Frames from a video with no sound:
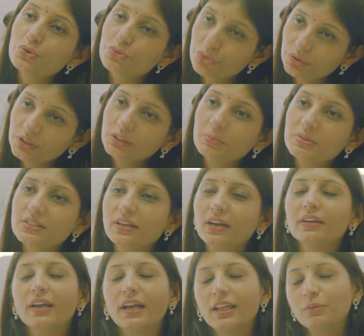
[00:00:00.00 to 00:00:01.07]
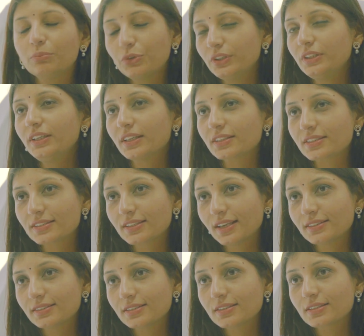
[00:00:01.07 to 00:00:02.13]
Surya Namaskar and breathing
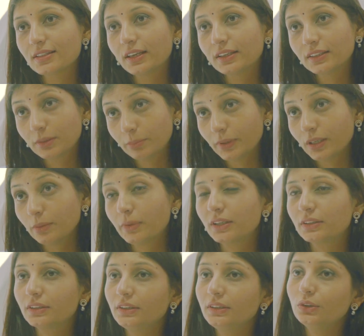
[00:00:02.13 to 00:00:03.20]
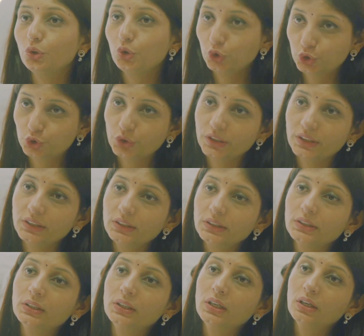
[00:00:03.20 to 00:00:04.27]
exercises like Kapalbhati, Ujjayi,
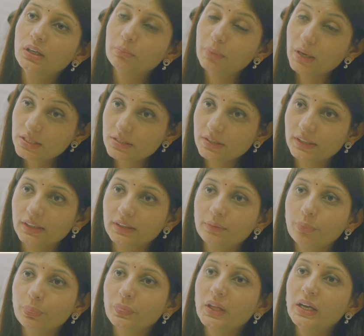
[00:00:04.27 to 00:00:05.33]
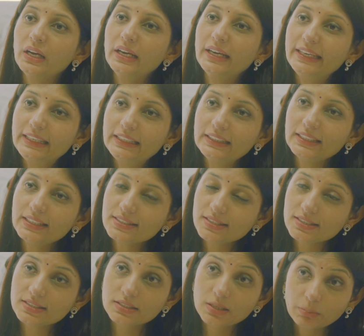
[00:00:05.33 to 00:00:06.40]
Bhasrika
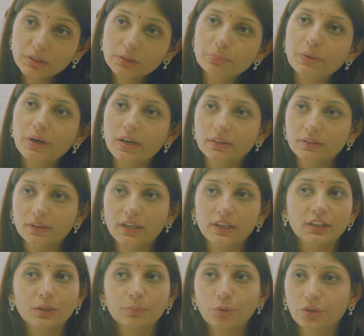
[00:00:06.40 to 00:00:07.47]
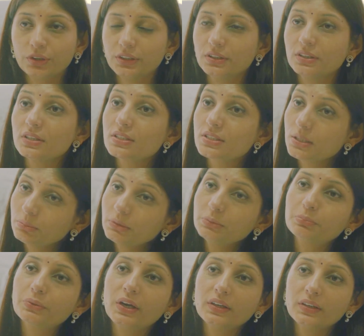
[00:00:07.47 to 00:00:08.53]
increase the samat pran in our body.
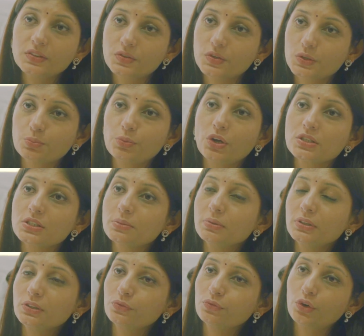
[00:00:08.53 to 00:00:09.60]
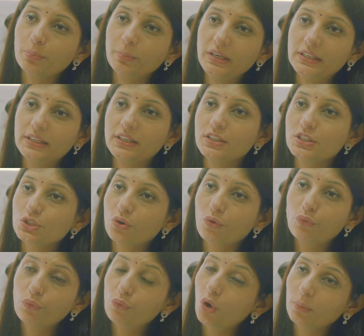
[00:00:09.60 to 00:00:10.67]
Samat pran is responsible for maintenance
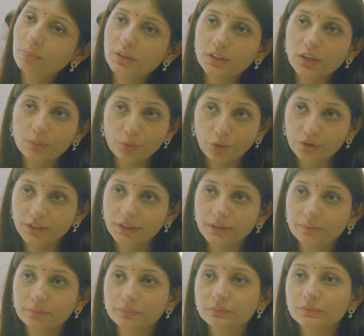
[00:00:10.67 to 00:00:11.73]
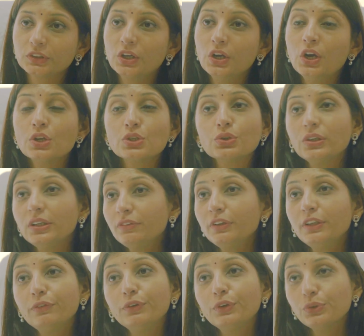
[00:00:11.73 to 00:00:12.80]
of warmth in our body. So
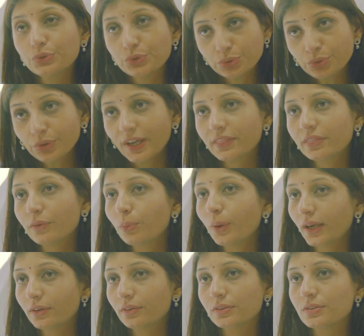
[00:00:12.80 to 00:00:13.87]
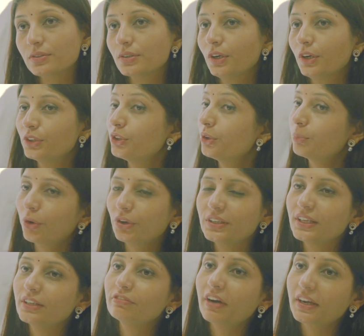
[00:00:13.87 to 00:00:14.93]
even if you do get the virus, your
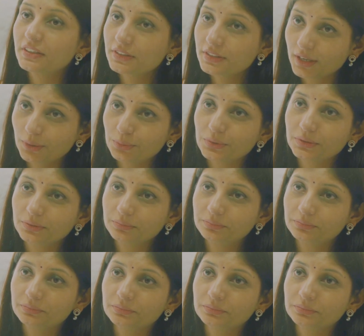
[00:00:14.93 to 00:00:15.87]
body can fight it out